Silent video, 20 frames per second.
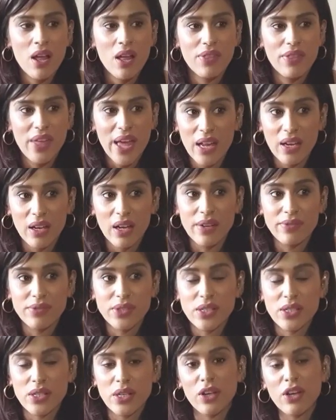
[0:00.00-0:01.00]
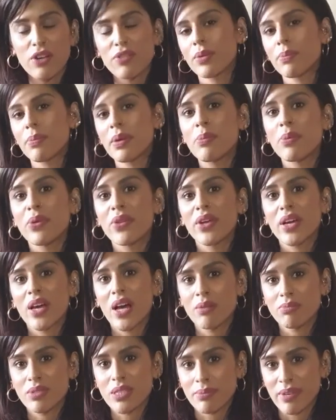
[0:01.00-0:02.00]
their lives, because a lot of the people that
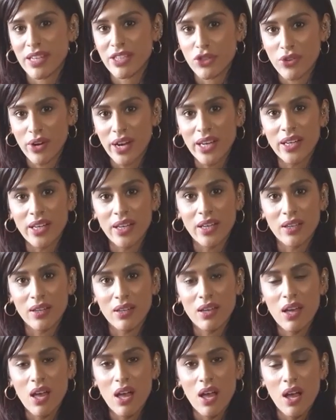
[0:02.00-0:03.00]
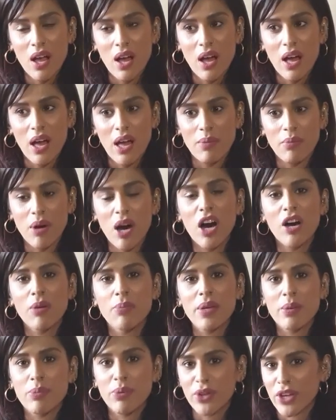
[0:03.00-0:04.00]
come to my training
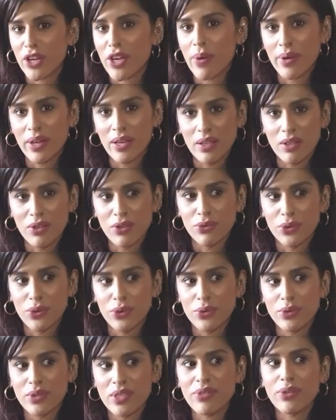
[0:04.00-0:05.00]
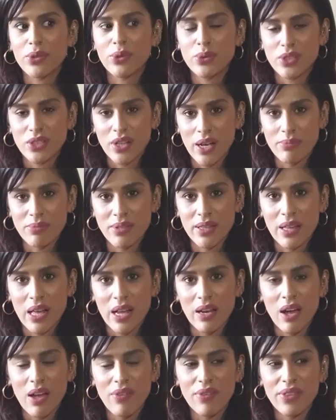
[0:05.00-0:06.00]
are people that are going through difficult times in
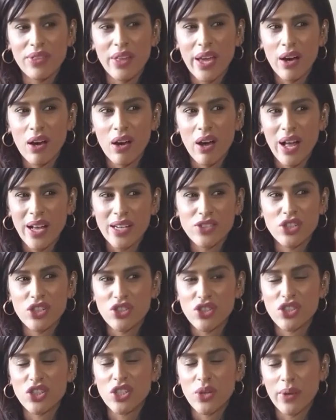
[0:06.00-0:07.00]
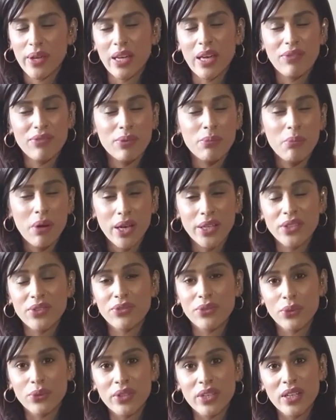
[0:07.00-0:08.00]
their life, and they are actually just doing it for
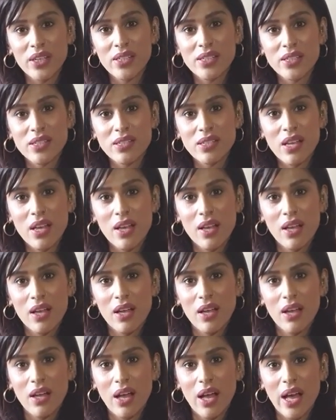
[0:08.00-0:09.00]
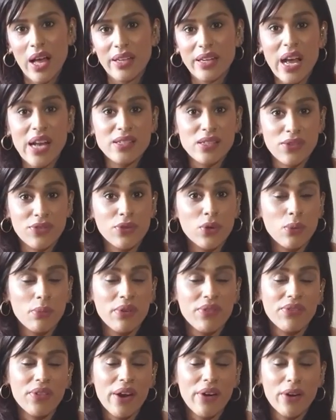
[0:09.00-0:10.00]
mindfulness. Interesting. And as a form
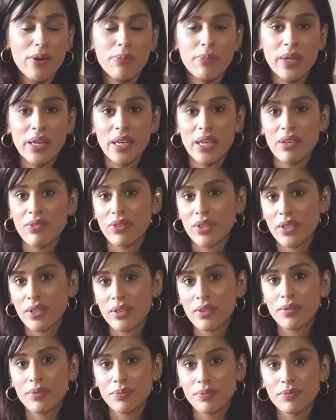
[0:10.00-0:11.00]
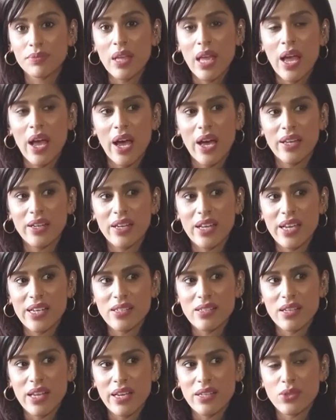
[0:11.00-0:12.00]
of therapy even. And
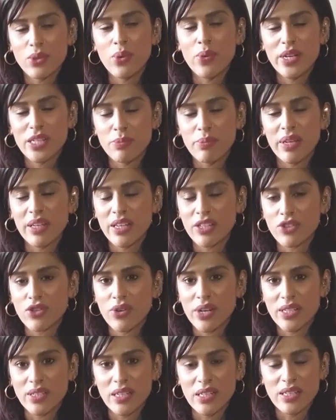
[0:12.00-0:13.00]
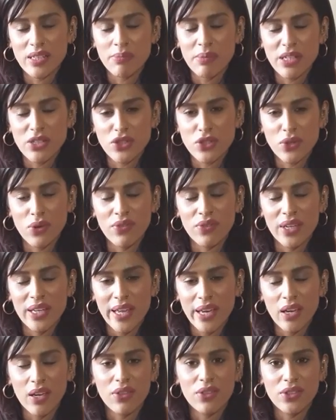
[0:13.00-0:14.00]
it's always been interesting to me to sort of
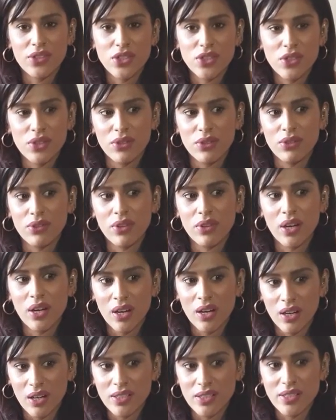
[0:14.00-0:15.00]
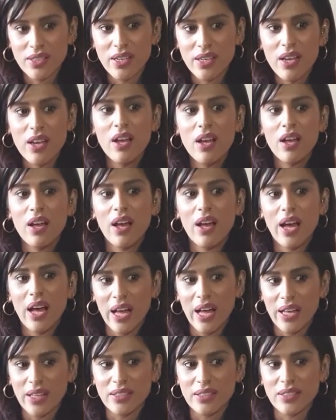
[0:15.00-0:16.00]
link the two, the art
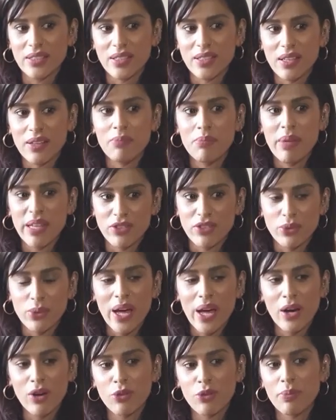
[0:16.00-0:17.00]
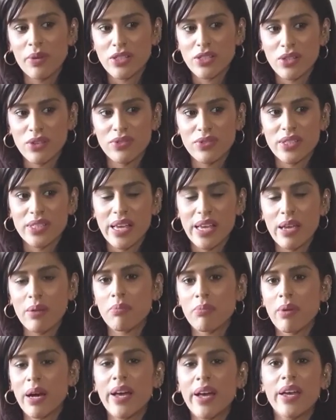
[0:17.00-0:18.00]
and mental health, because obviously
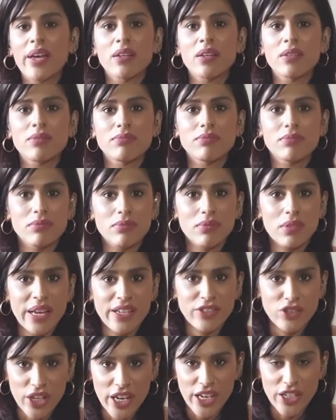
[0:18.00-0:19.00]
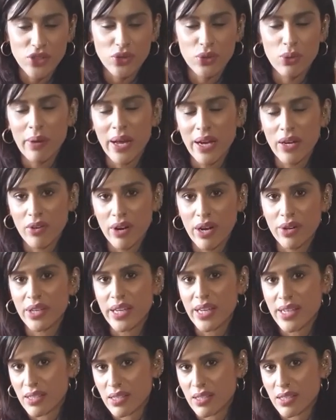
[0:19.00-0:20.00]
my educational background
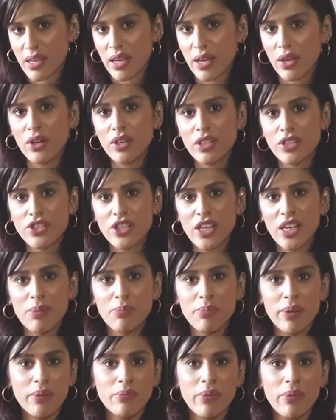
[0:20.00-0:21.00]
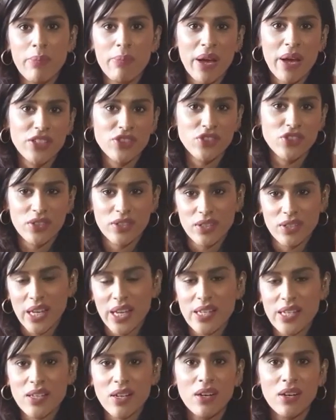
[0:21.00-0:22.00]
is in psychology, but my passion
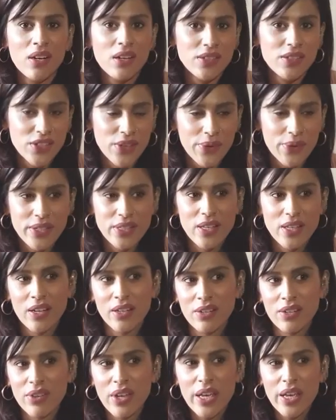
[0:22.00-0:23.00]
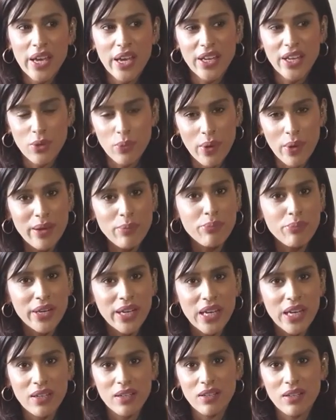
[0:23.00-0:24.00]
is art, so it's kind of in a way
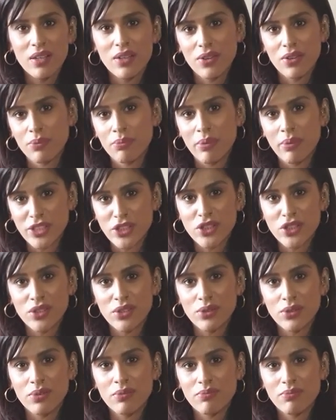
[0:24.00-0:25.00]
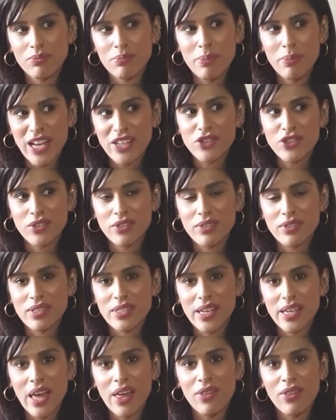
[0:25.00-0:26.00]
bringing my two passions
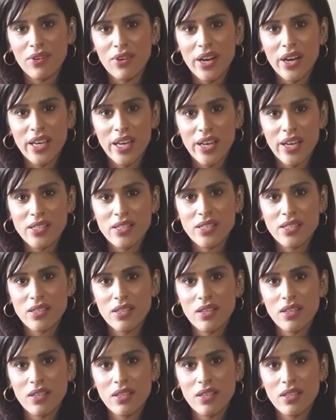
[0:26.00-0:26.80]
together, I guess.